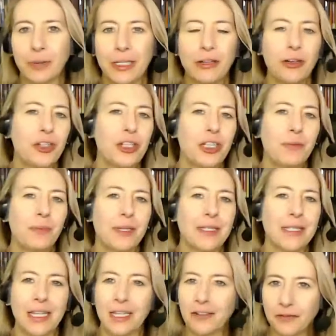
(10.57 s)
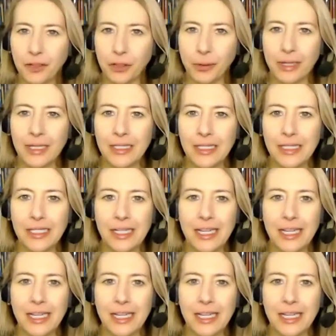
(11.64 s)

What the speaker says: Leadership is influence.